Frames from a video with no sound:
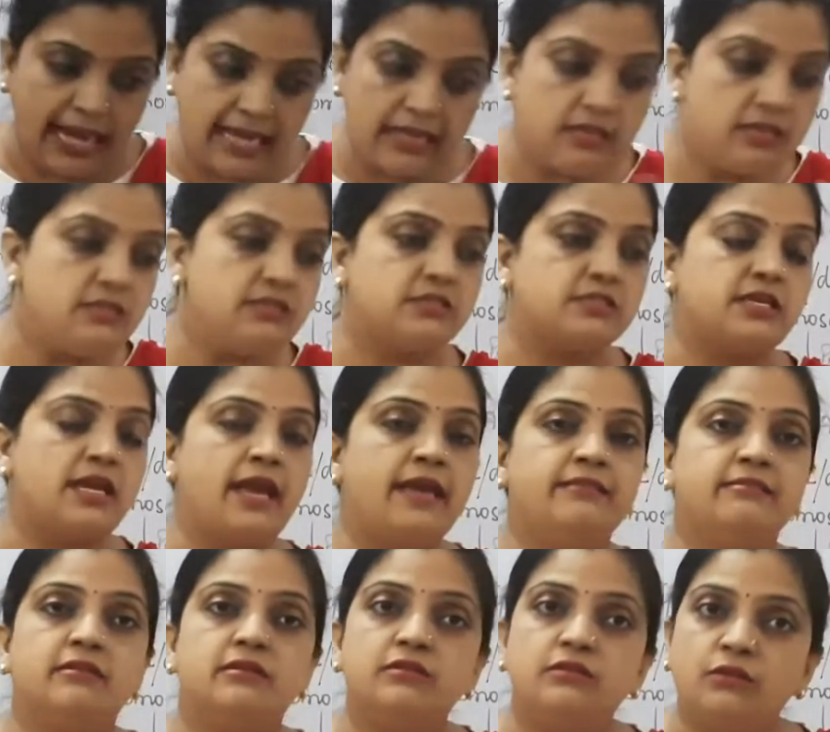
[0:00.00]
alleles
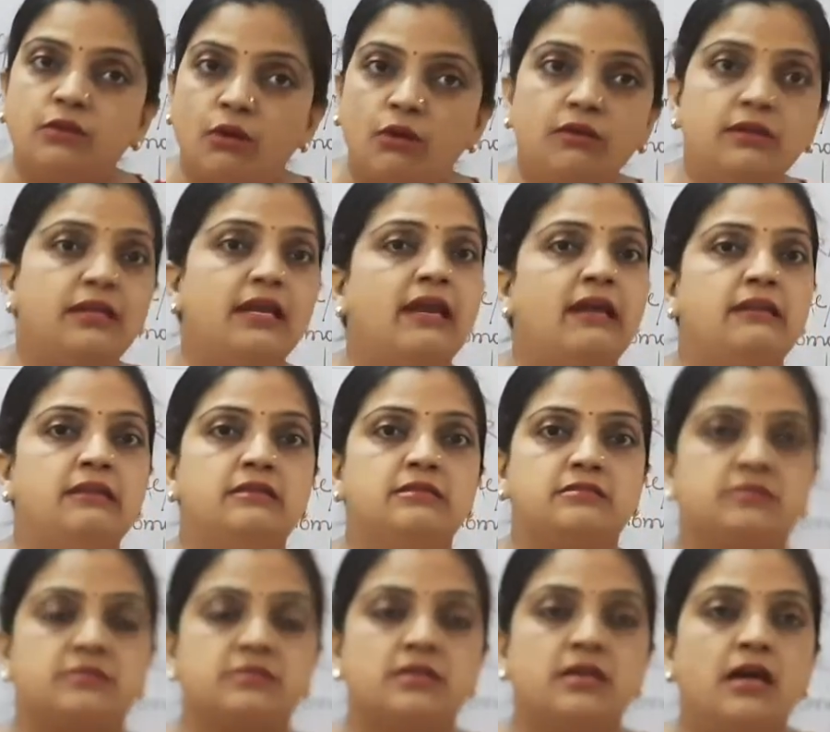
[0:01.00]
and the
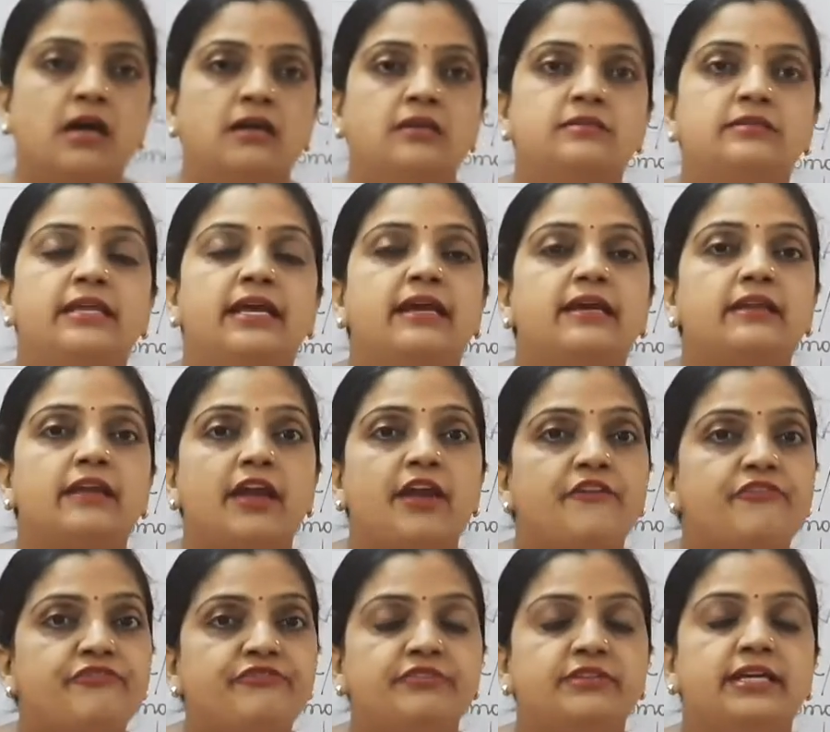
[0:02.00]
non-alleles,
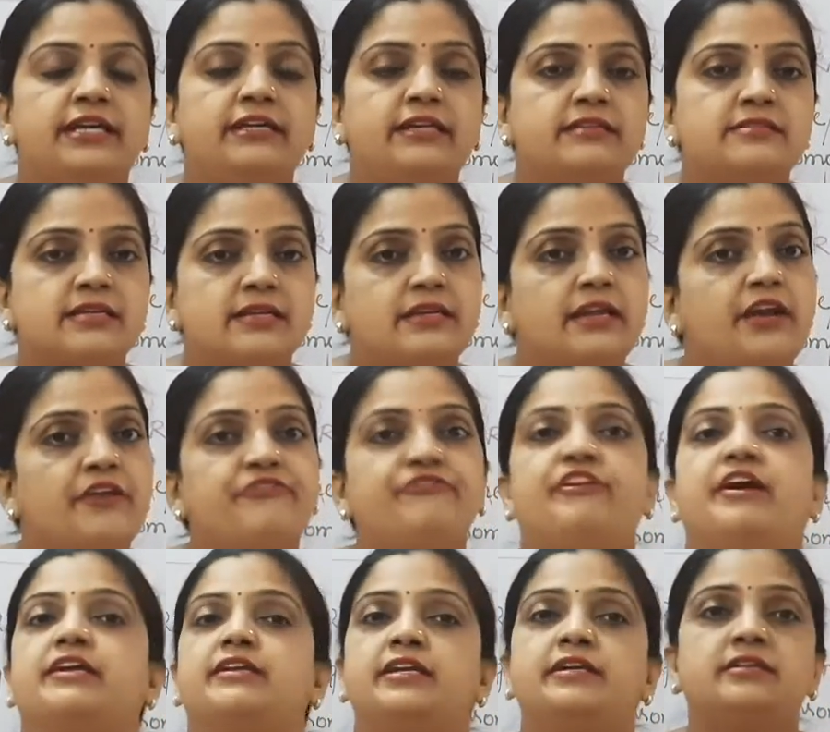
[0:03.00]
if it is an
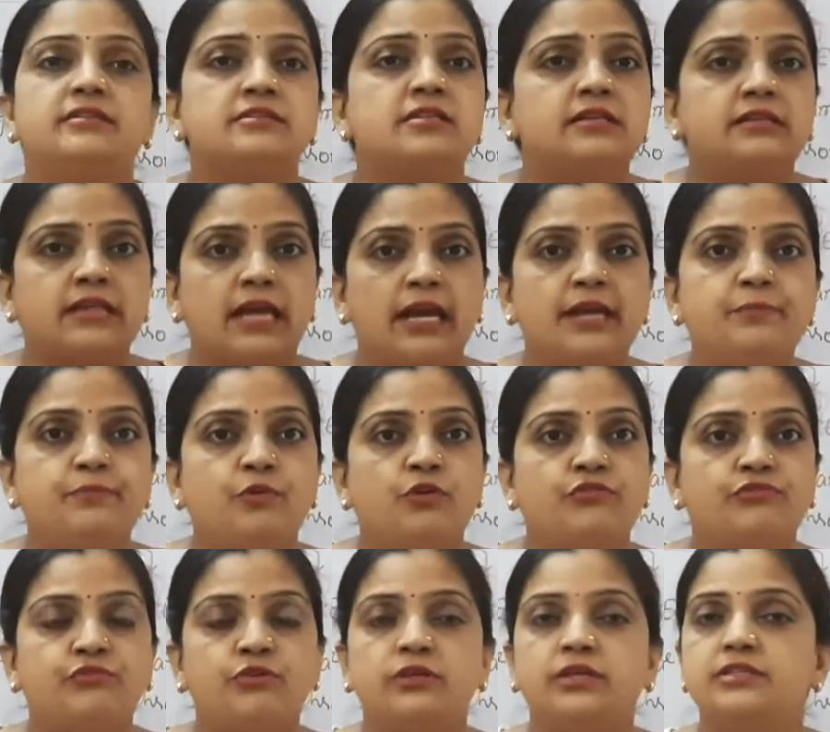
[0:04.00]
effect, it is a type
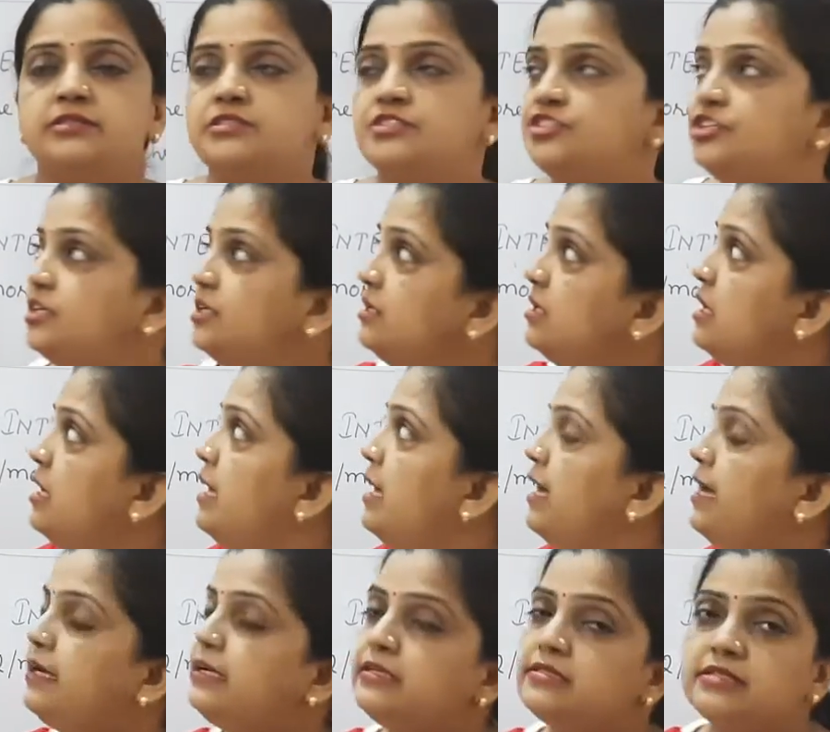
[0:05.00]
of, what is gene?
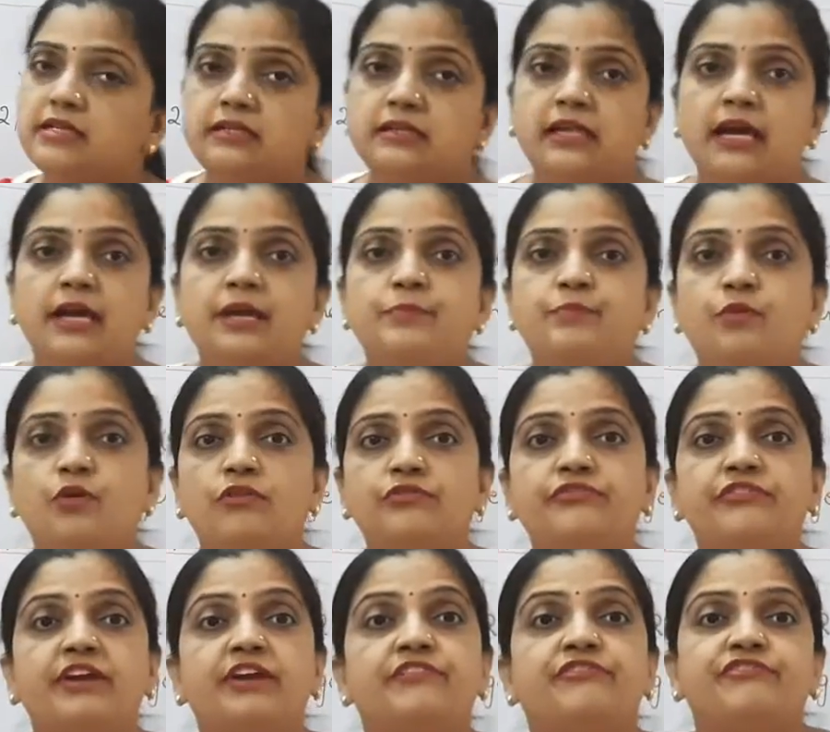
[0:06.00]
It is a type
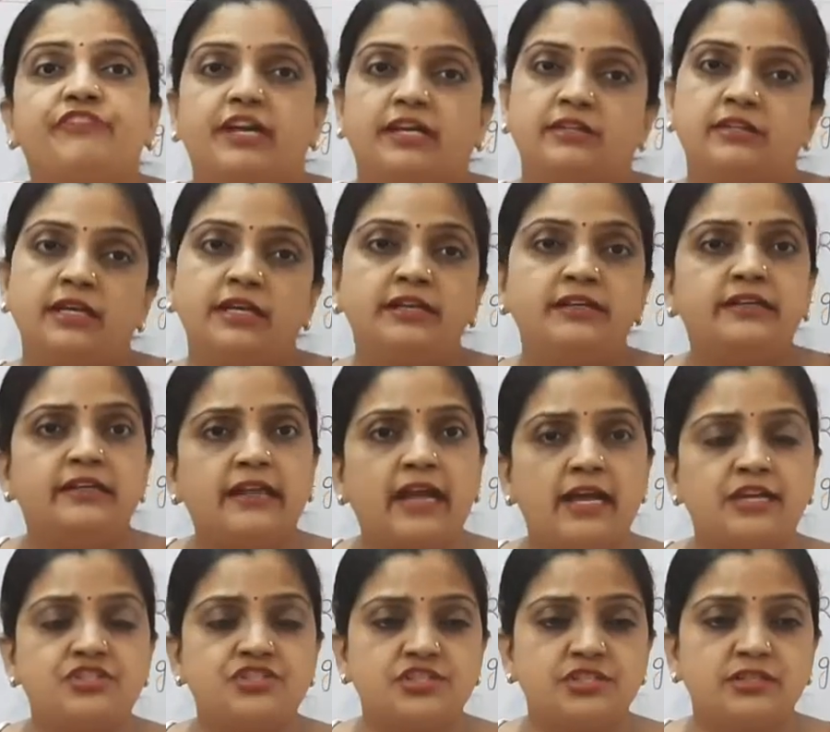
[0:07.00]
of effect. The
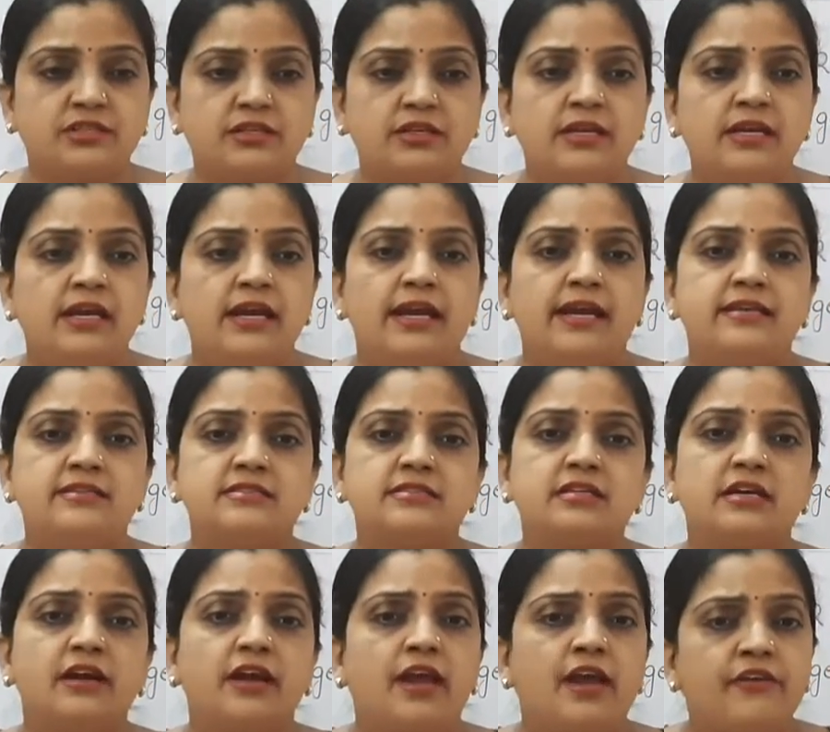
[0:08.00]
interaction is
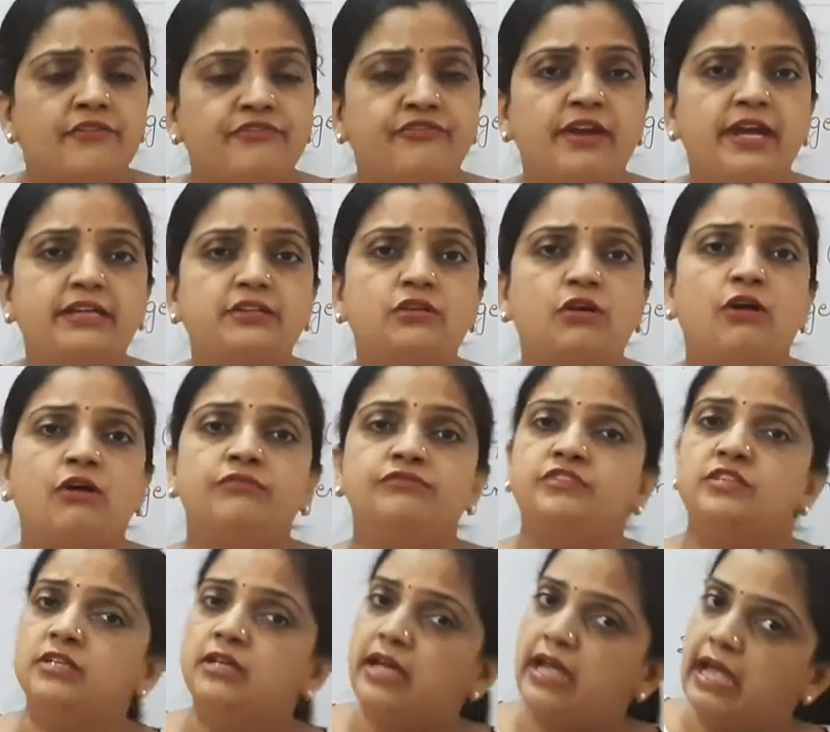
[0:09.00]
the effect of
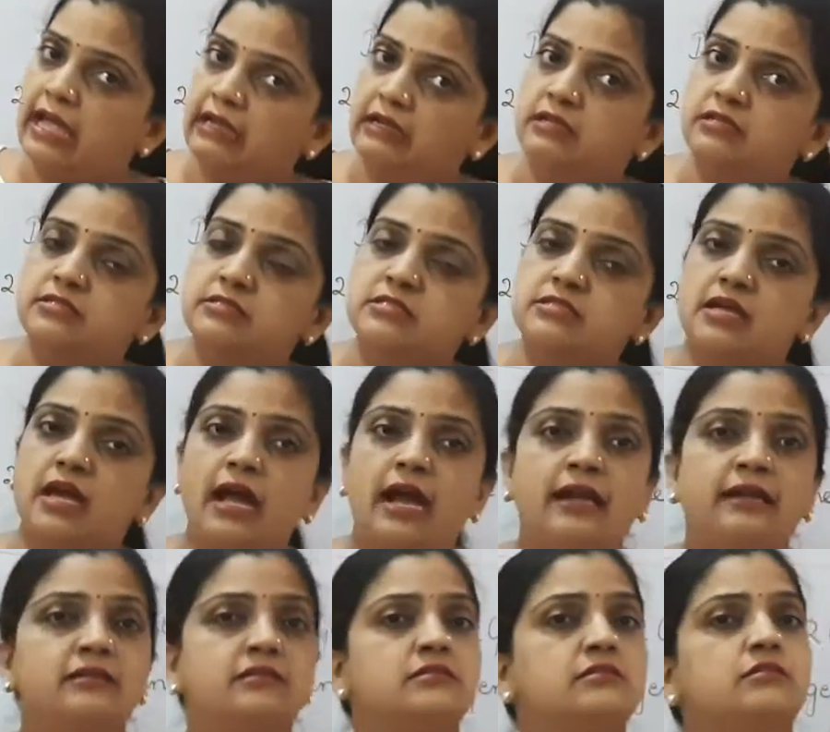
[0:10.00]
the alleles
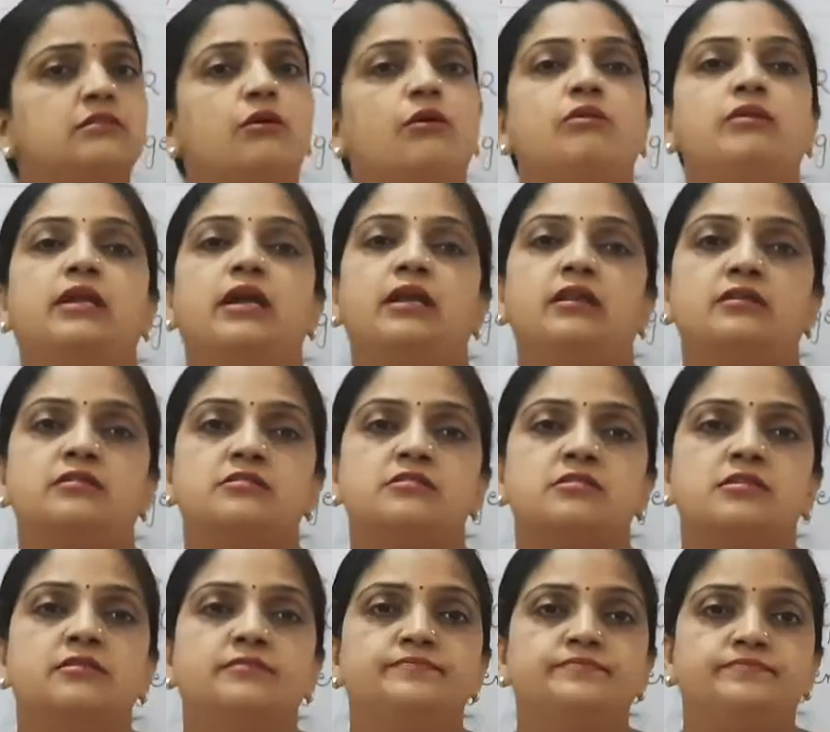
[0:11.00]
and the non-alleles.